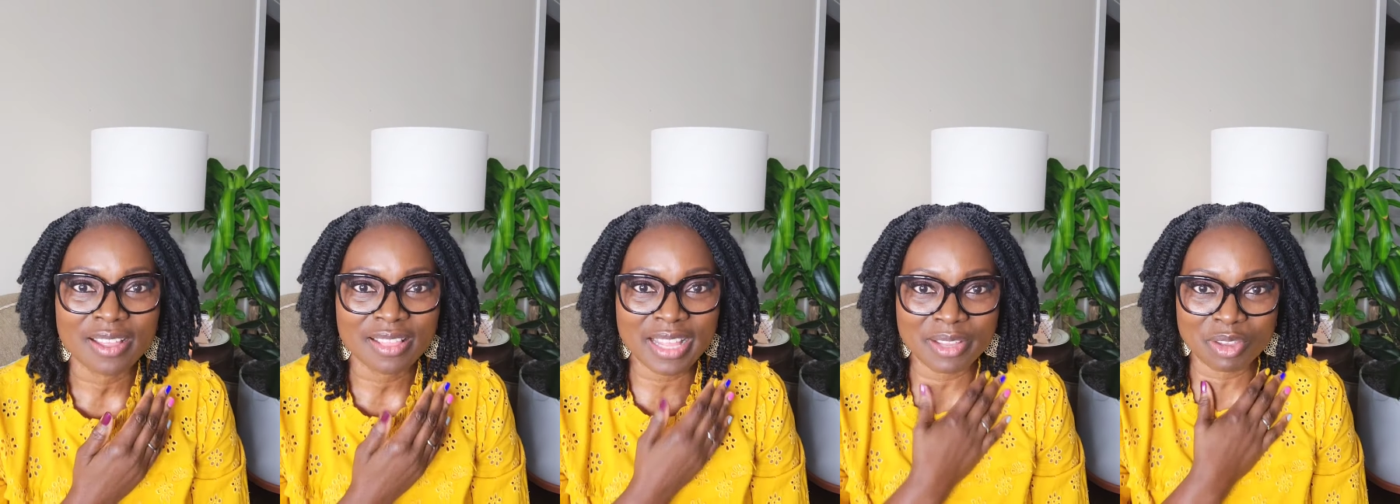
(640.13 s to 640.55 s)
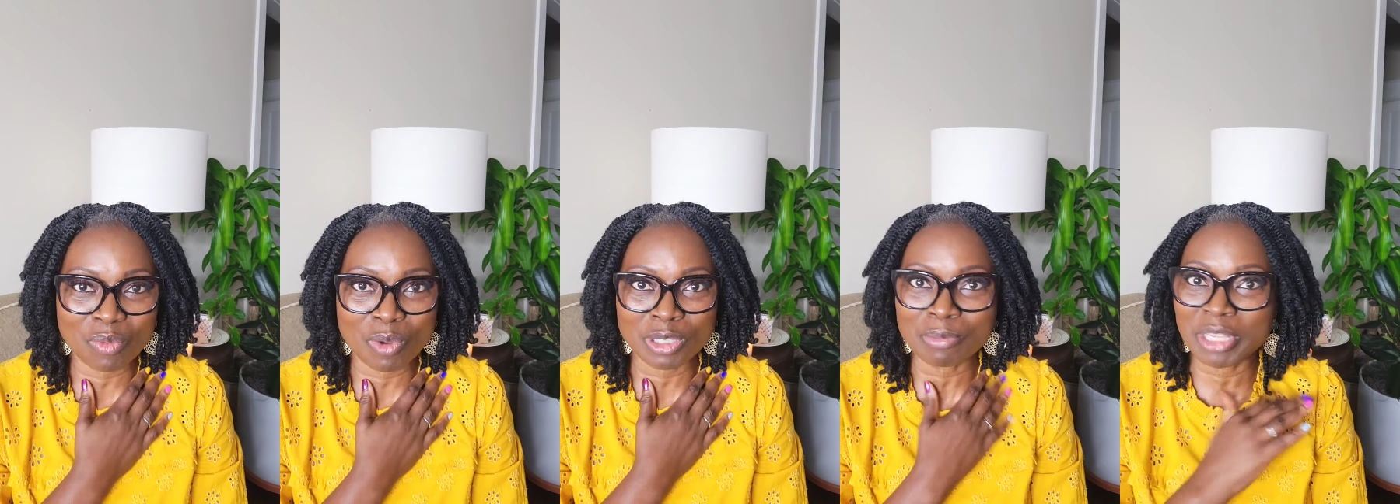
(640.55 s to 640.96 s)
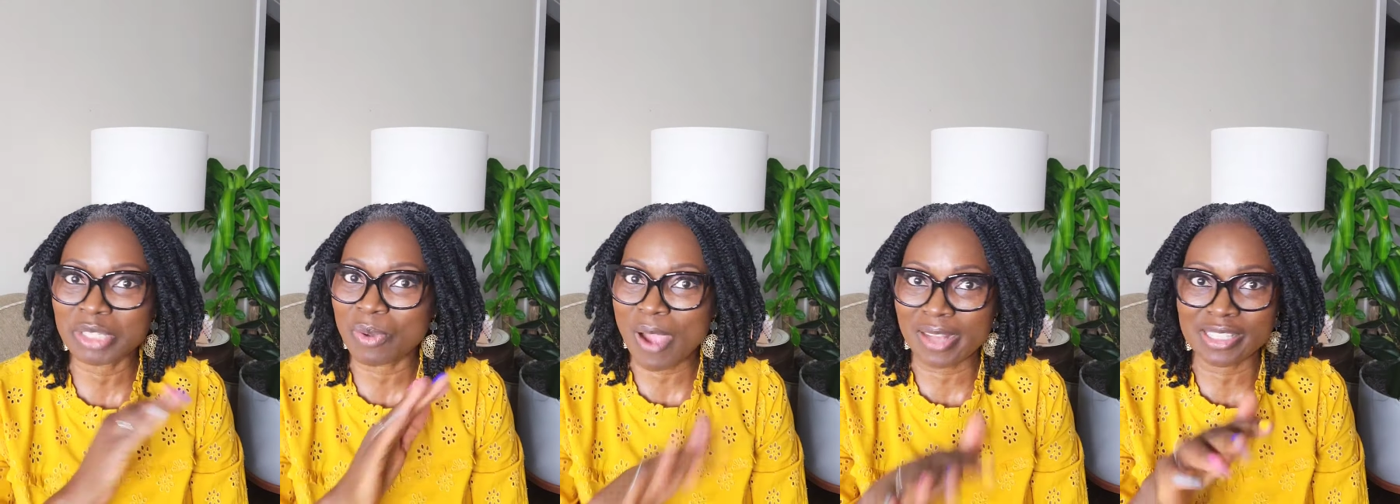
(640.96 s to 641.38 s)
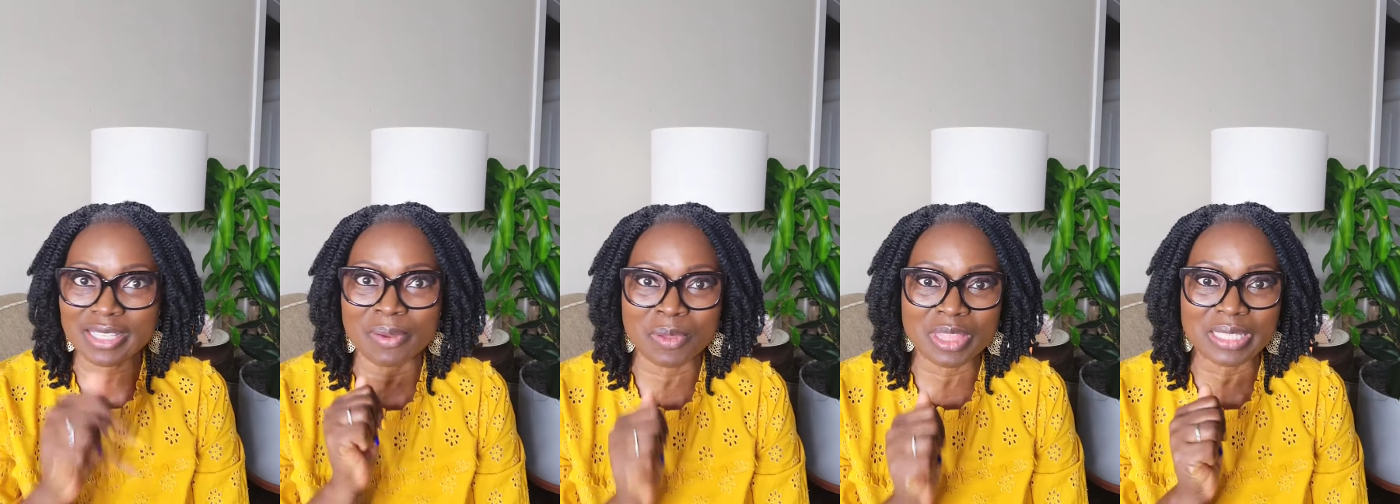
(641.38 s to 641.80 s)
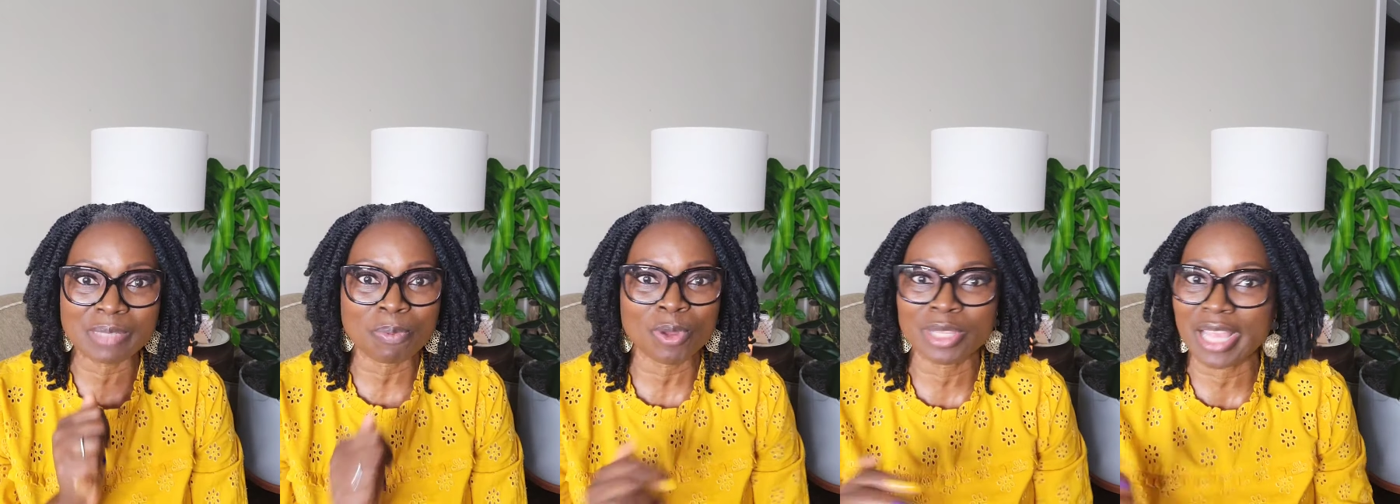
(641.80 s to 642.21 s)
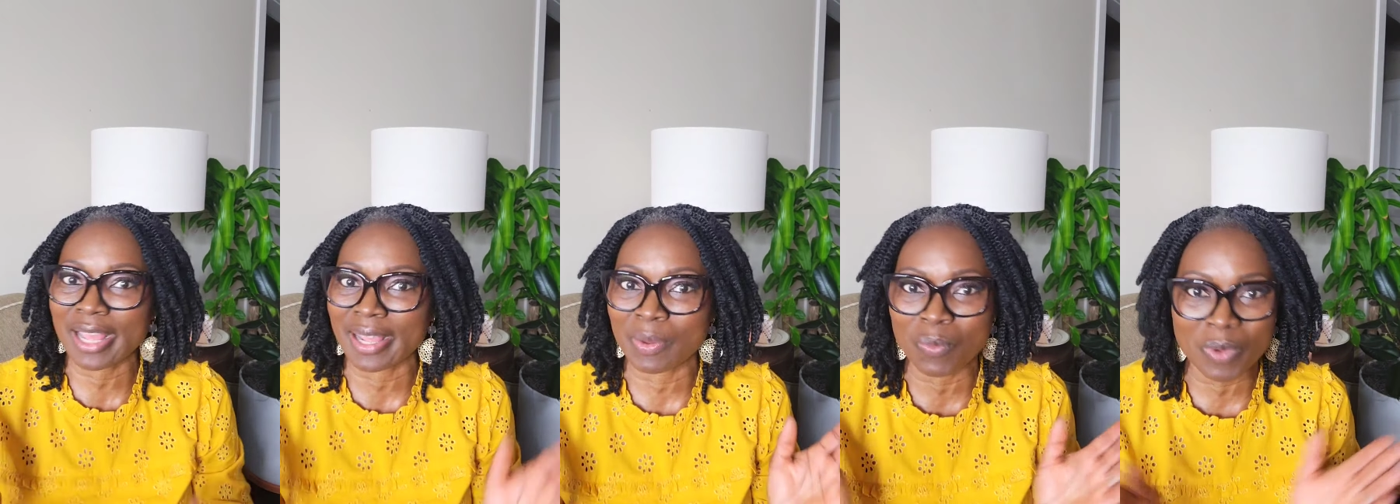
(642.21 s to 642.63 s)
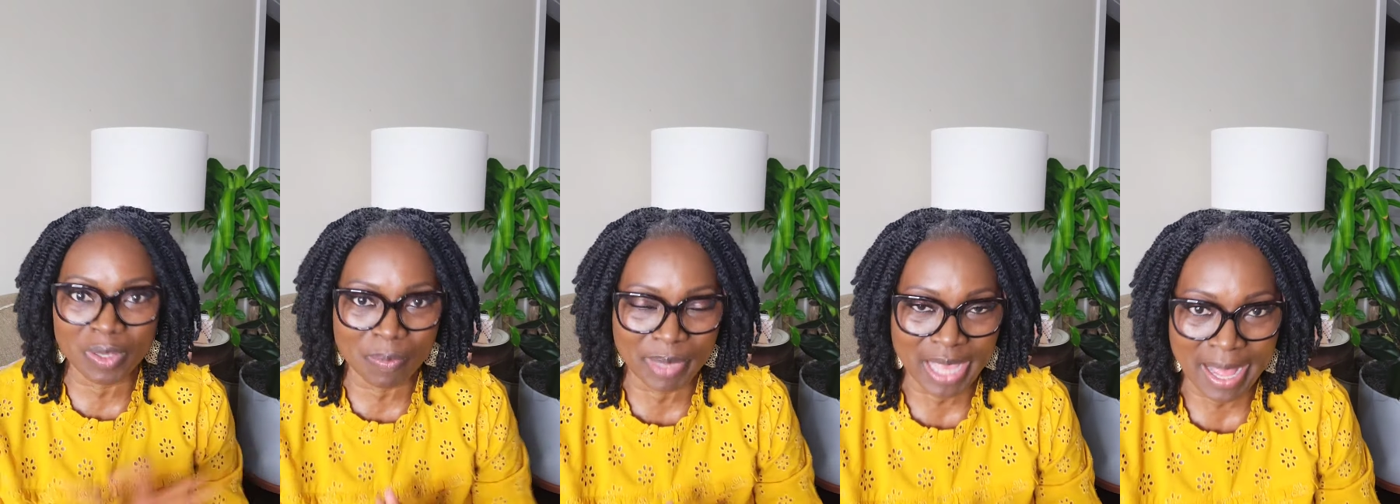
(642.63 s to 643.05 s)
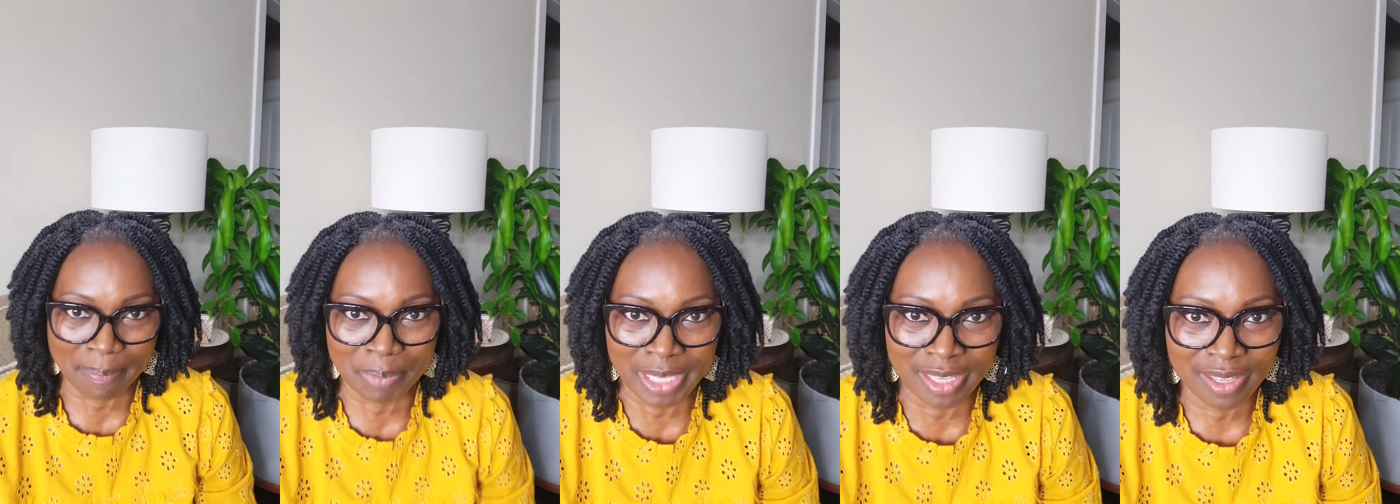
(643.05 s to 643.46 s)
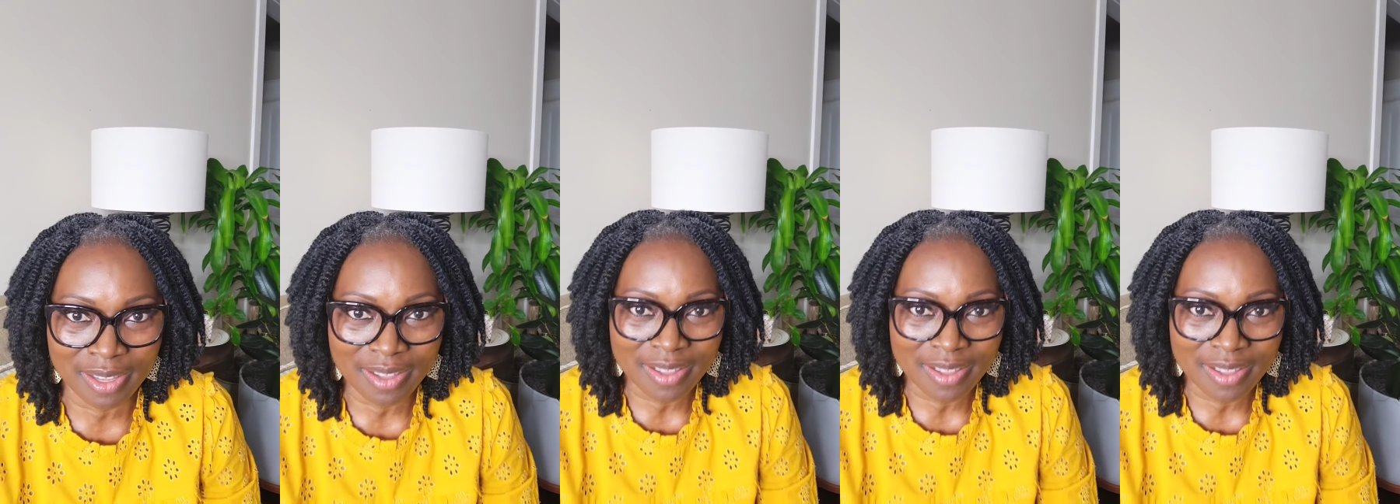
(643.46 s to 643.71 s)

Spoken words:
that you want me to answer on the spot, I will be happy